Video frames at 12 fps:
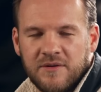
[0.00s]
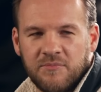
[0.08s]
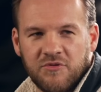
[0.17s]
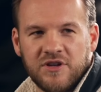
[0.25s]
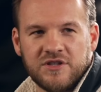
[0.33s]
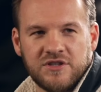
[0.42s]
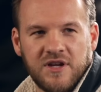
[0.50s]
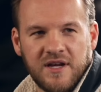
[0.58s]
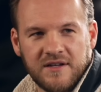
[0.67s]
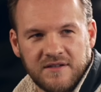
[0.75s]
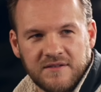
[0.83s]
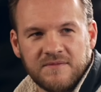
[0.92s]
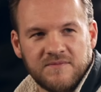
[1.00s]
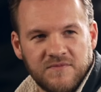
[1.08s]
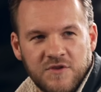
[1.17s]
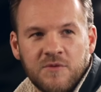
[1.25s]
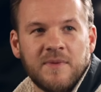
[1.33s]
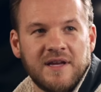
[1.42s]
the bridge. Like,
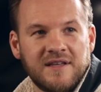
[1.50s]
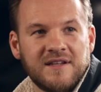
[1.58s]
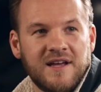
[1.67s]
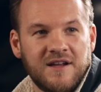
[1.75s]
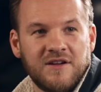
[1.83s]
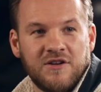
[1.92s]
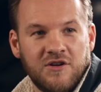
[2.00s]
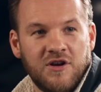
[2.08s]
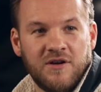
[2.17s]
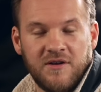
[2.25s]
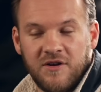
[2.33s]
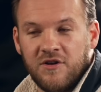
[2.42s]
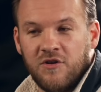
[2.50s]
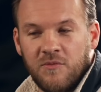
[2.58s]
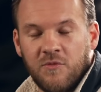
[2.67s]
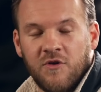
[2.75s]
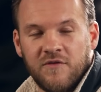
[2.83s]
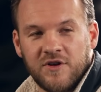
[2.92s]
you're making that a lot
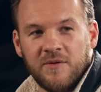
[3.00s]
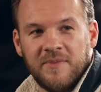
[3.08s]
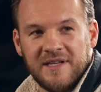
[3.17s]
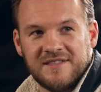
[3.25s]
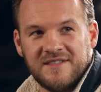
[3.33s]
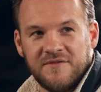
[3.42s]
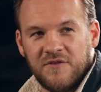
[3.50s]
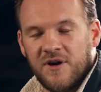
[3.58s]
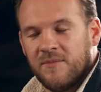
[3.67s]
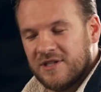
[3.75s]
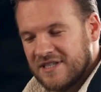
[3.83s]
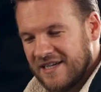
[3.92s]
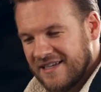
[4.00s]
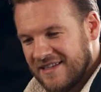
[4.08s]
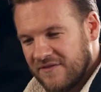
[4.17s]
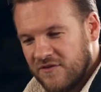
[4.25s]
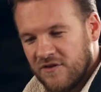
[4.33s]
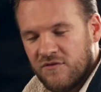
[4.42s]
more of a competitive fight by taking
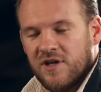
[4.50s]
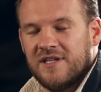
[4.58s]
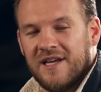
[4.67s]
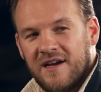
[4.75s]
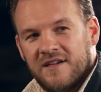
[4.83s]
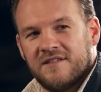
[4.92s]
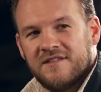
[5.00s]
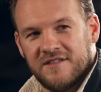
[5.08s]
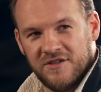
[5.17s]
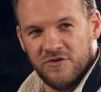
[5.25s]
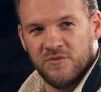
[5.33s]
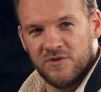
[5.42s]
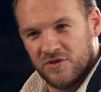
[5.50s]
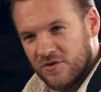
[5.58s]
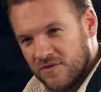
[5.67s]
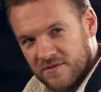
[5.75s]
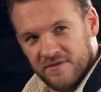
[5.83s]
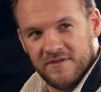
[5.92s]
that fight right now than you would
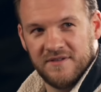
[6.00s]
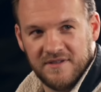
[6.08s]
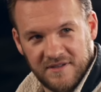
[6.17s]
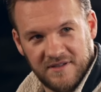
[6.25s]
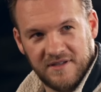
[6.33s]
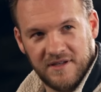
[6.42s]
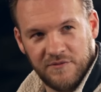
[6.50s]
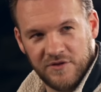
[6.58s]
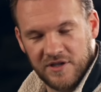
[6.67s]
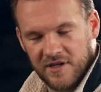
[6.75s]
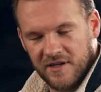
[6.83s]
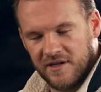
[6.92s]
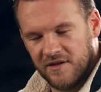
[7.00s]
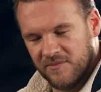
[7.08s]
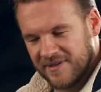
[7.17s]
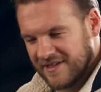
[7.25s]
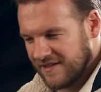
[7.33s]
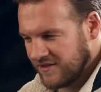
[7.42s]
do if you'd done it a little
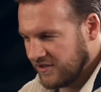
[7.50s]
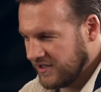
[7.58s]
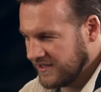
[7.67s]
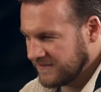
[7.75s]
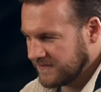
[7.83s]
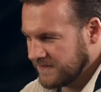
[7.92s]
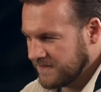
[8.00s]
bit down the line.